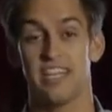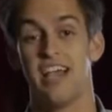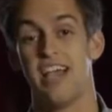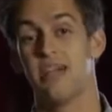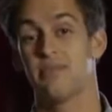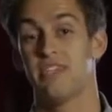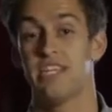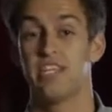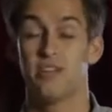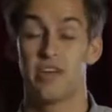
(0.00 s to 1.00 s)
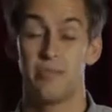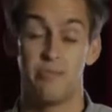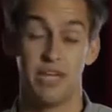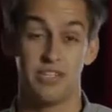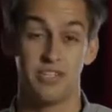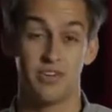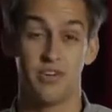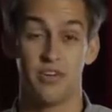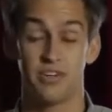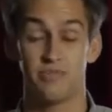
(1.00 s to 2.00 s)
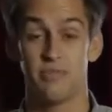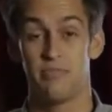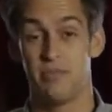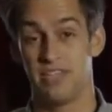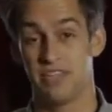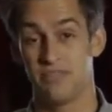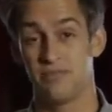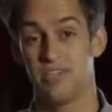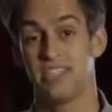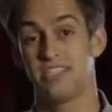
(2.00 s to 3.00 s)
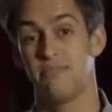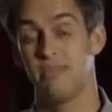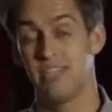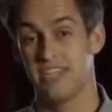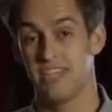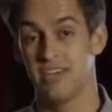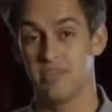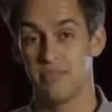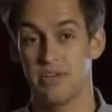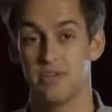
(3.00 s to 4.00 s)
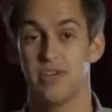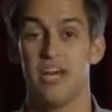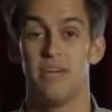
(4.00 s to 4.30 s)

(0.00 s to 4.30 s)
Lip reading: I'm going to teach you how to bend your arm, bend at the wrist, bend at the elbow,